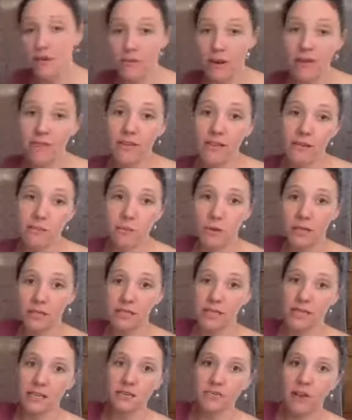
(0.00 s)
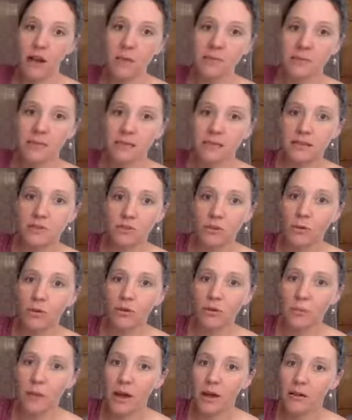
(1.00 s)
Raven, put 10 drops in a
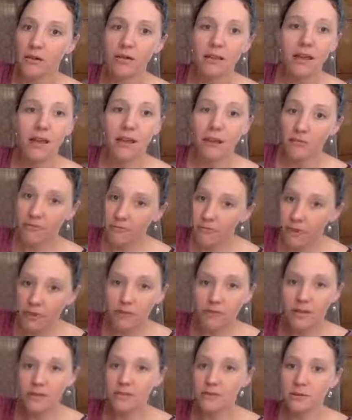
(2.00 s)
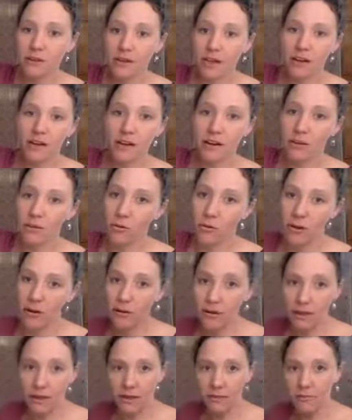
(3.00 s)
roller bottle, fill the rest with carrier
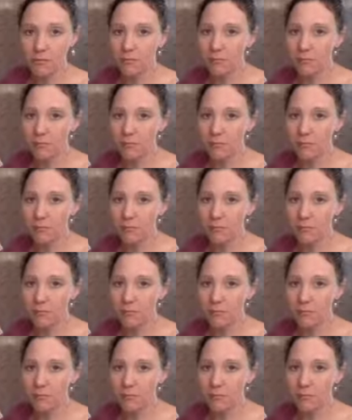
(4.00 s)
oil, and